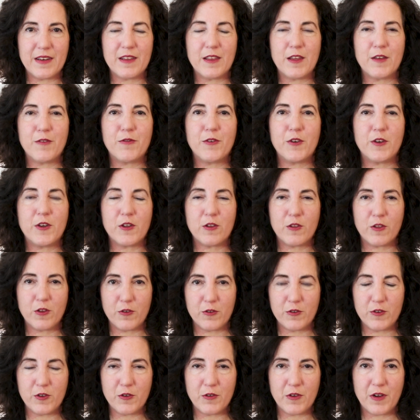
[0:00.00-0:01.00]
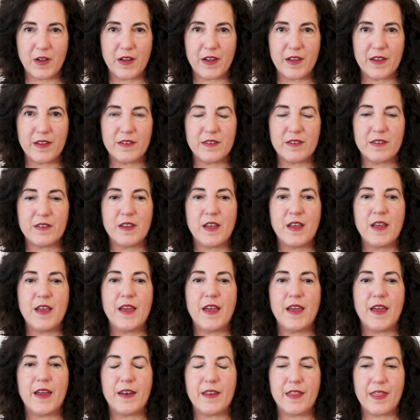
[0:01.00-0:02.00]
I'd love for you to close your eyes
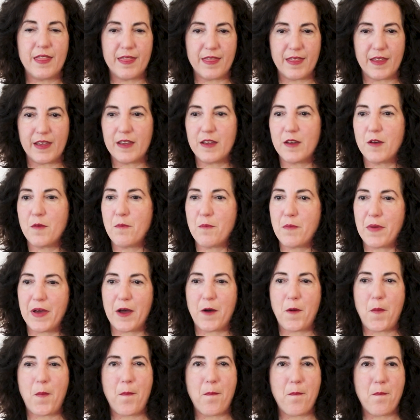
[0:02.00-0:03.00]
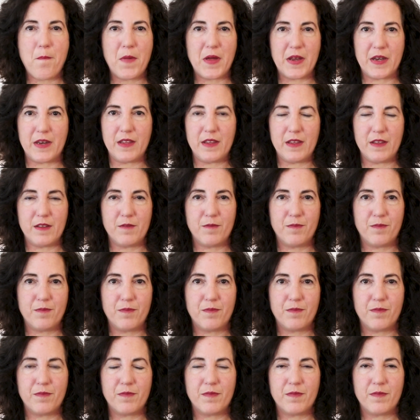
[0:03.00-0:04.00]
and think about money.
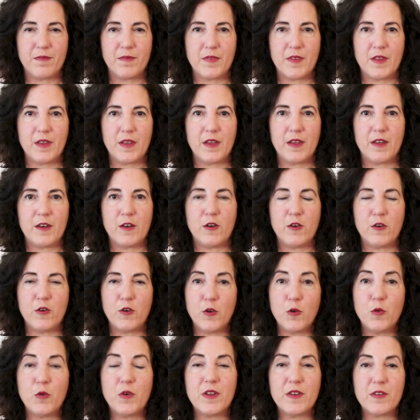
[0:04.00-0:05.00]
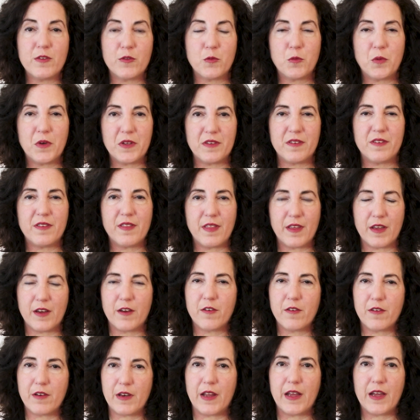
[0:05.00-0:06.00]
Notice what's
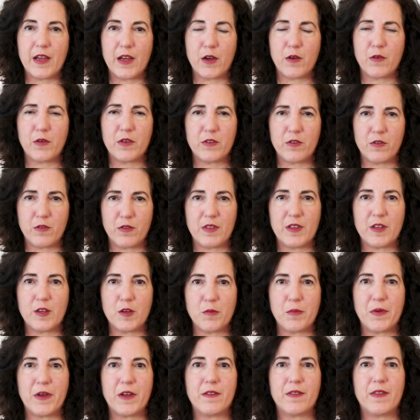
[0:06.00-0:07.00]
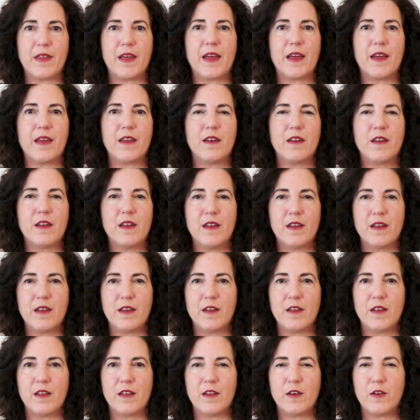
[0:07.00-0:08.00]
there now as you think about that.
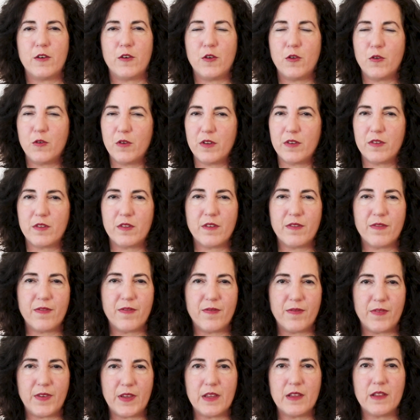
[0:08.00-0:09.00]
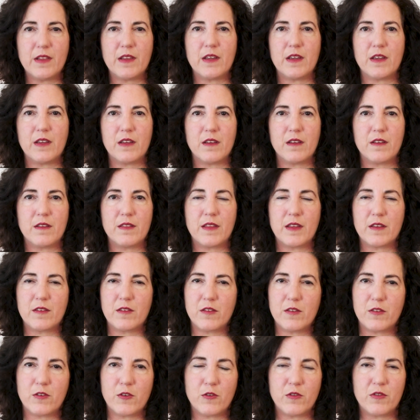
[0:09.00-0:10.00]
Notice the feeling that's
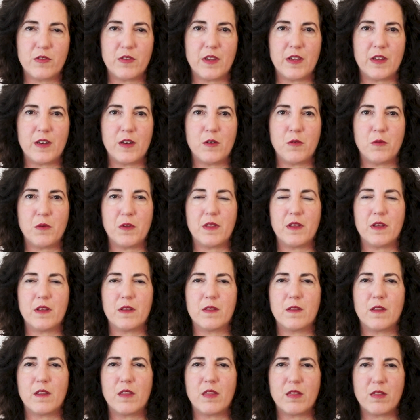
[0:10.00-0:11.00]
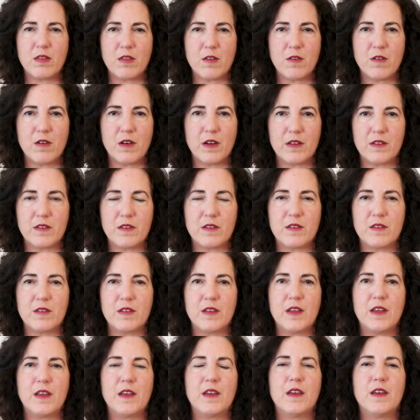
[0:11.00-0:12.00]
associated with it, the thoughts.
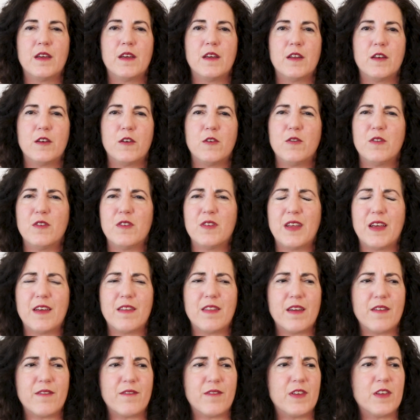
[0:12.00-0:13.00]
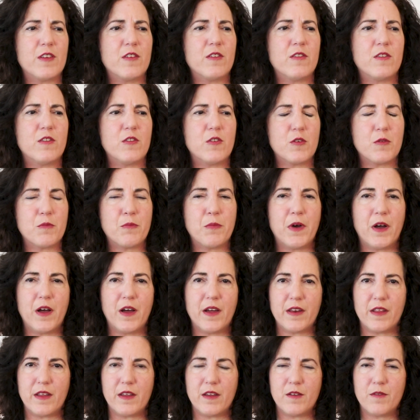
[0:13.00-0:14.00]
Notice how that feels in your
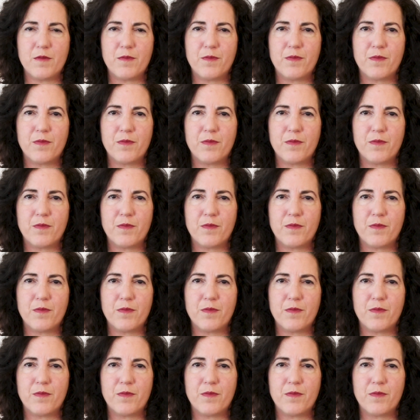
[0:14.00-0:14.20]
body.